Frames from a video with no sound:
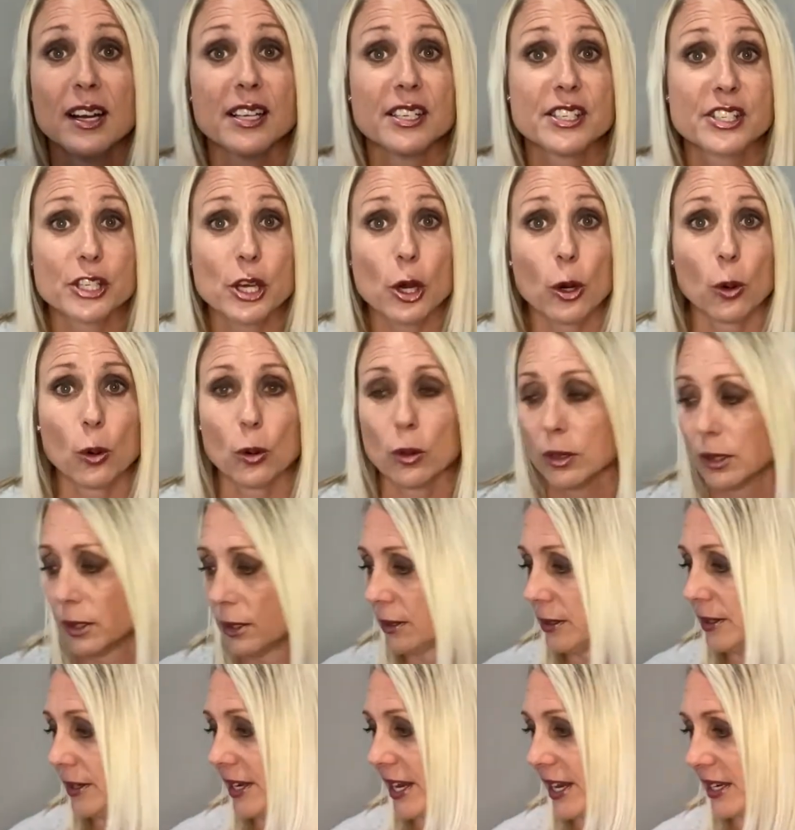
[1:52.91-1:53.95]
So
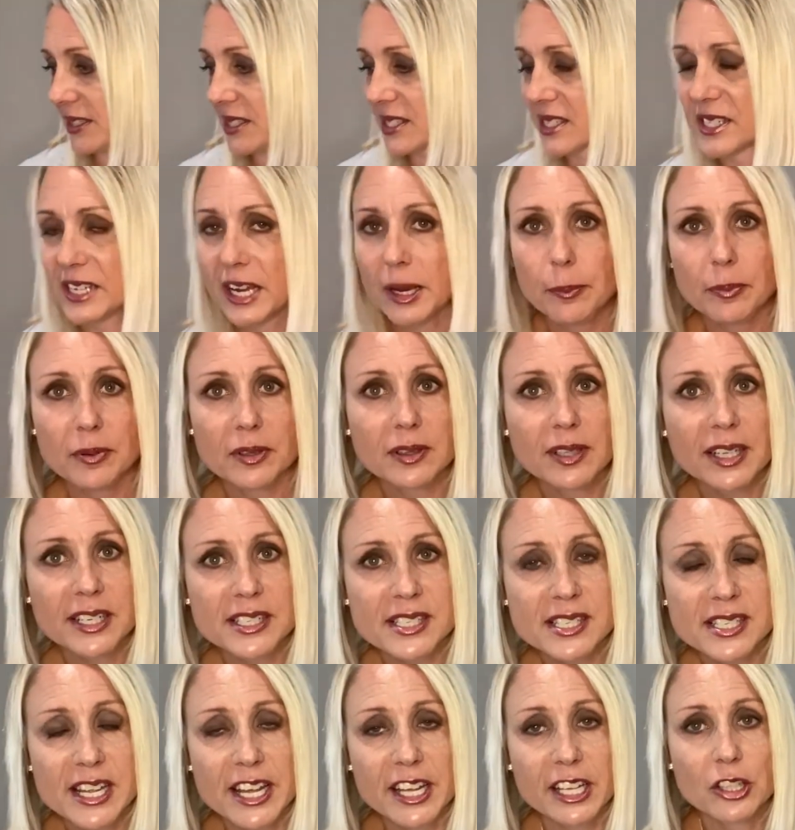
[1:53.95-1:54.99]
next step,
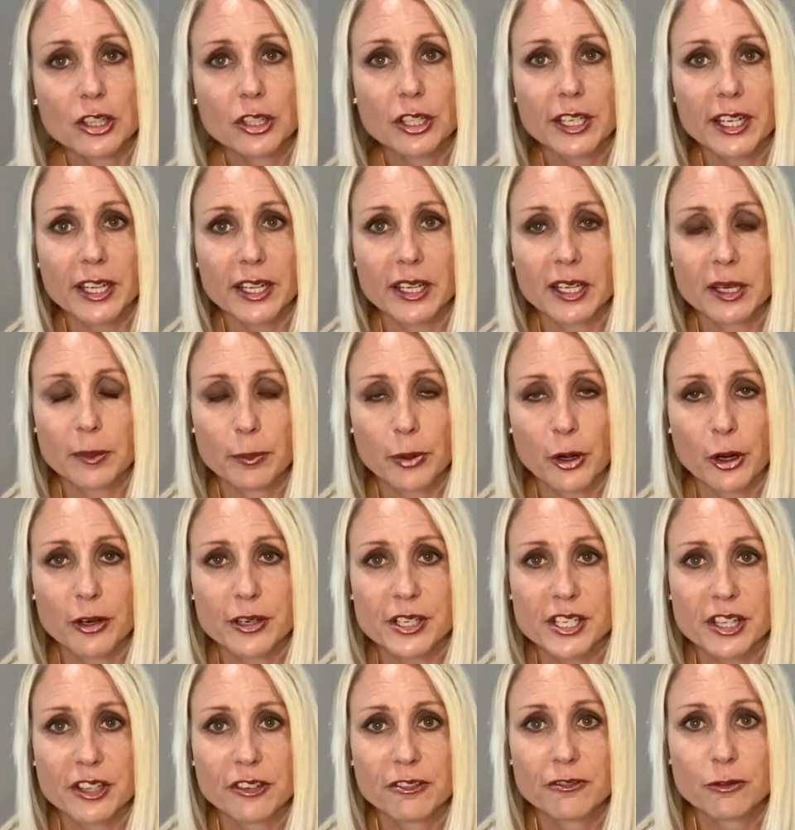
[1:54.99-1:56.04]
let's take a look and compare
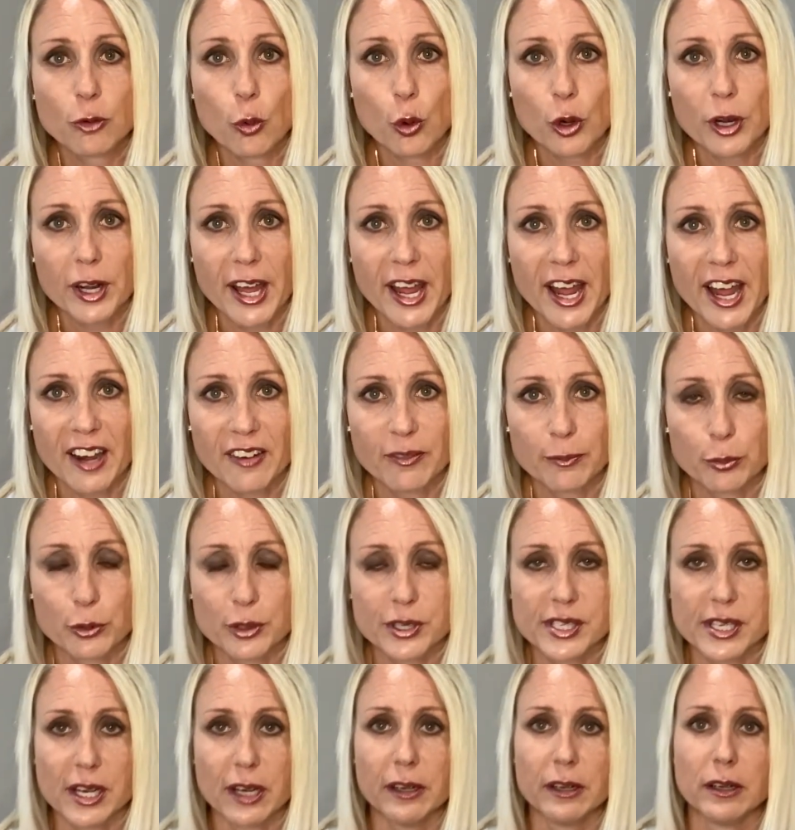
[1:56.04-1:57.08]
it to the
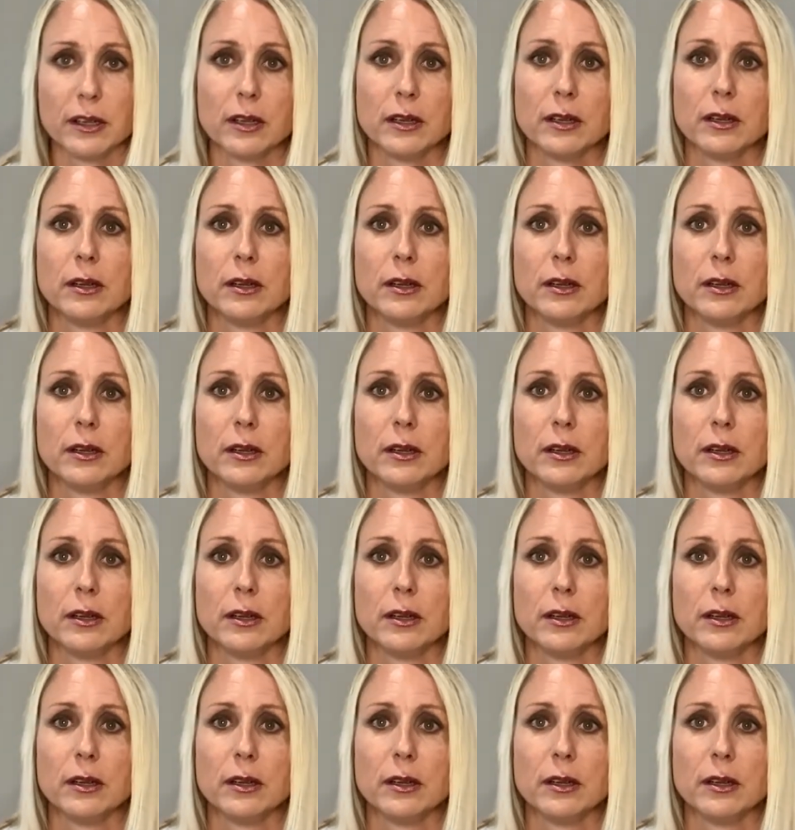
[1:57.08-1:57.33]
4.5%.